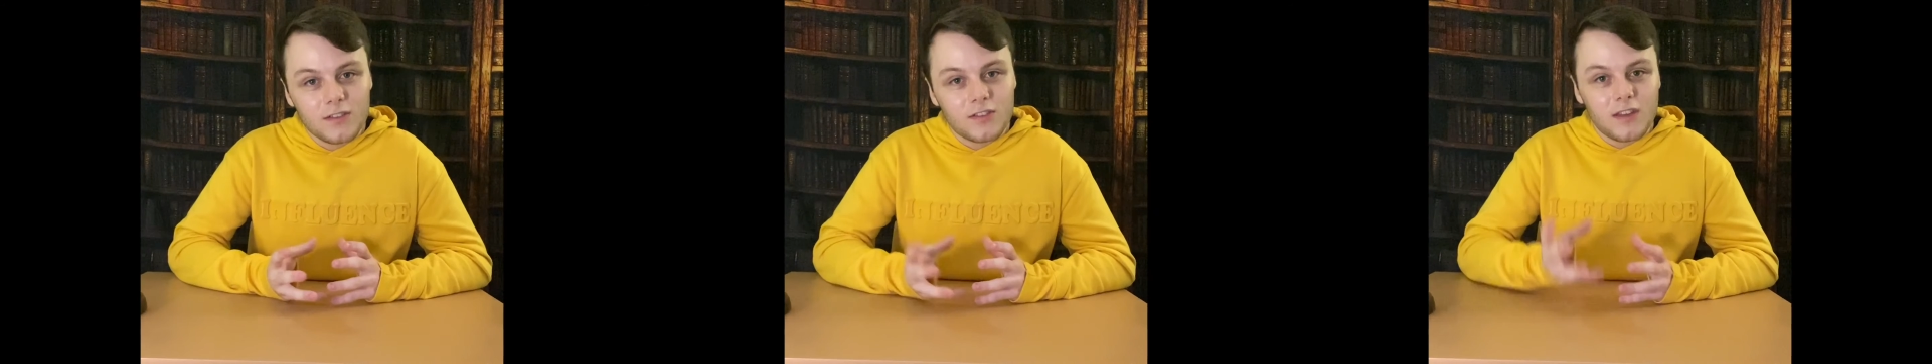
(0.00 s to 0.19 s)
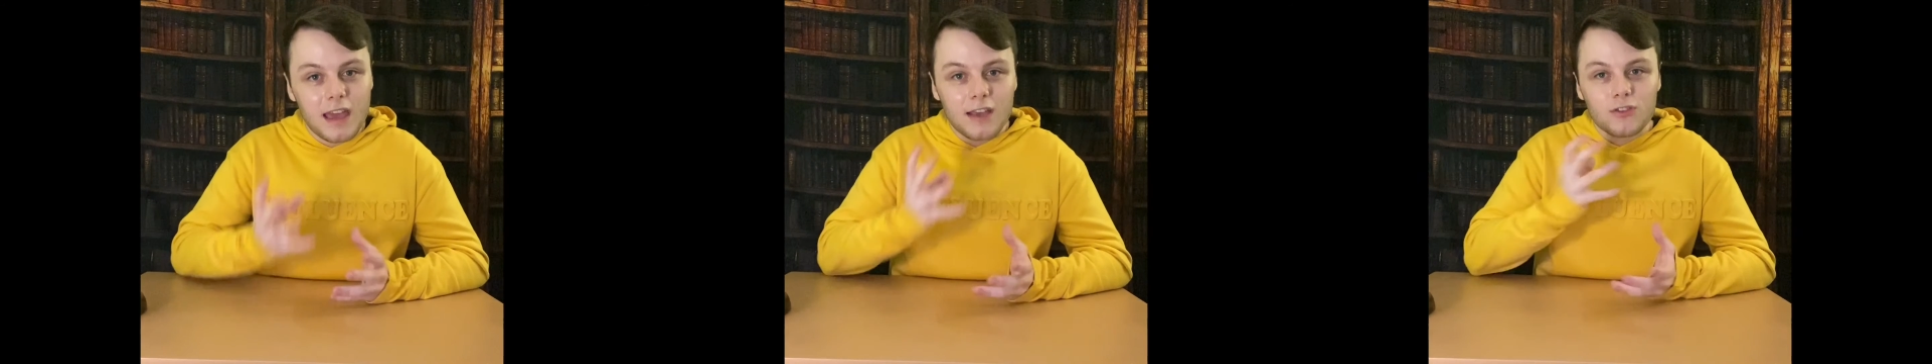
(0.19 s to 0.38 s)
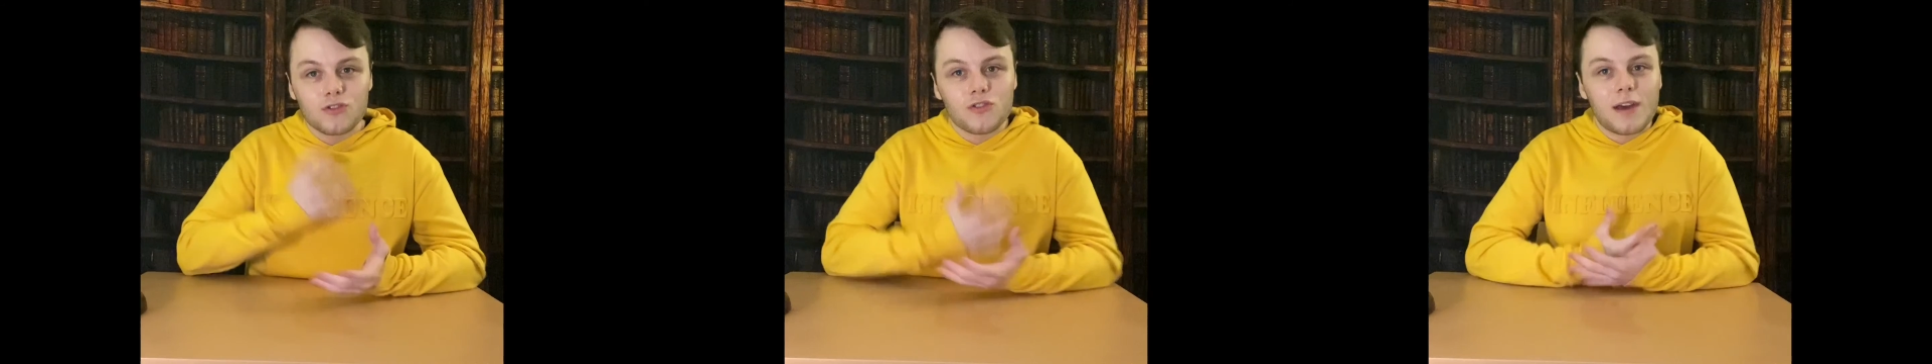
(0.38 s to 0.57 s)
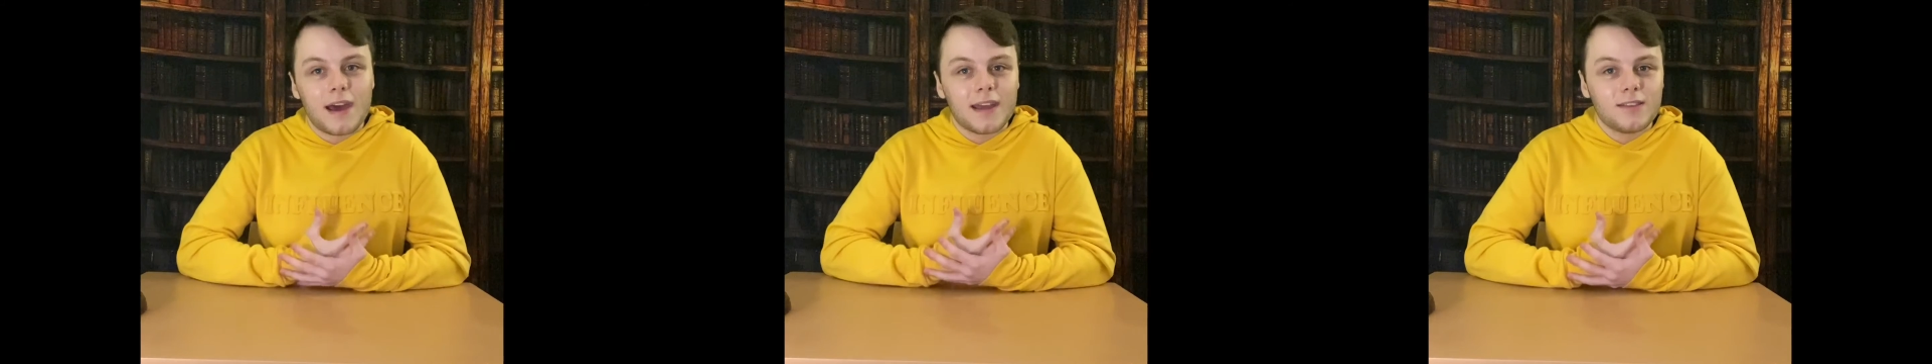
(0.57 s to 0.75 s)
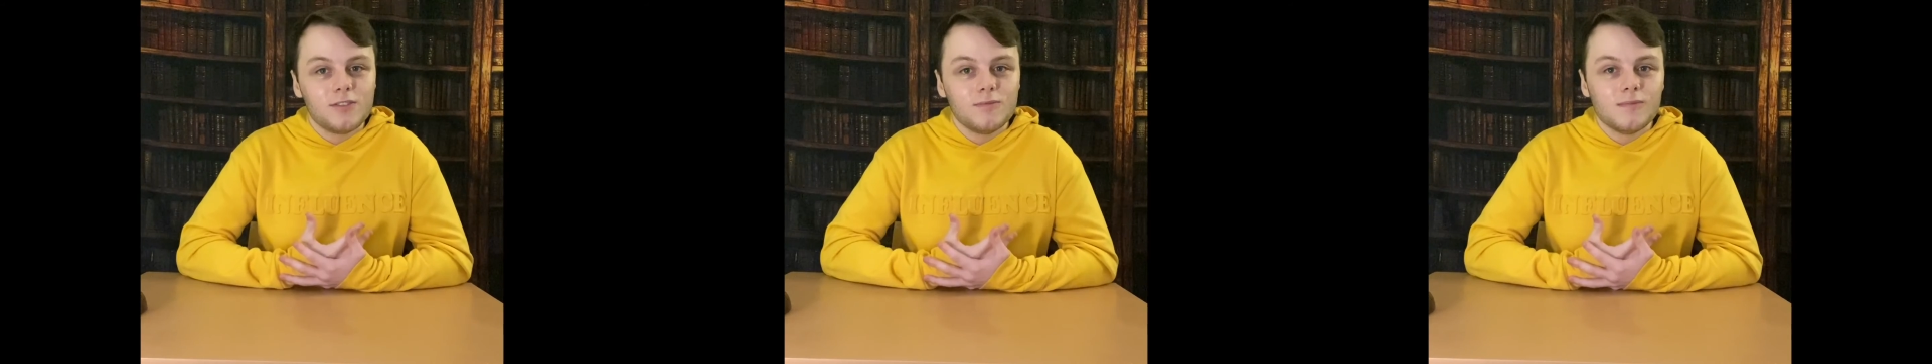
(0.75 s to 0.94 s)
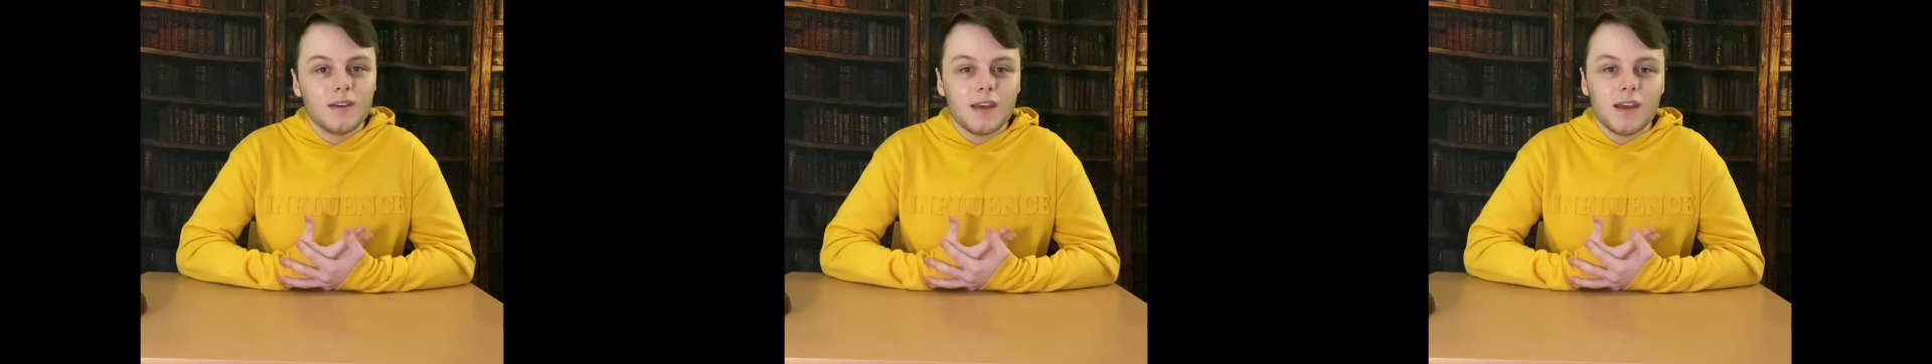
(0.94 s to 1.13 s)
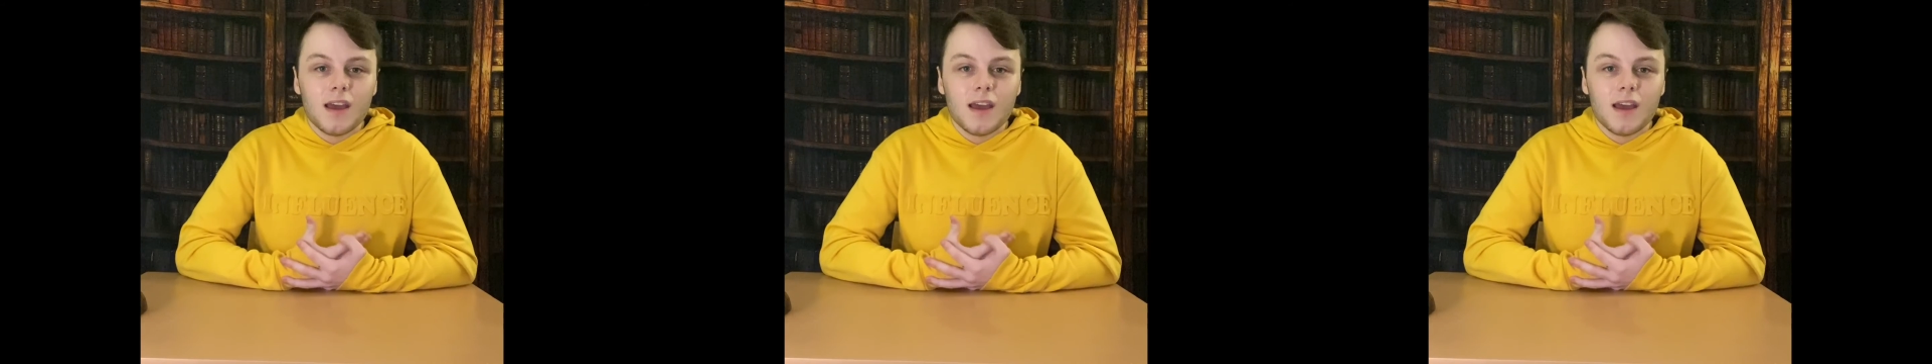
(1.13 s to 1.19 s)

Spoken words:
to extract them.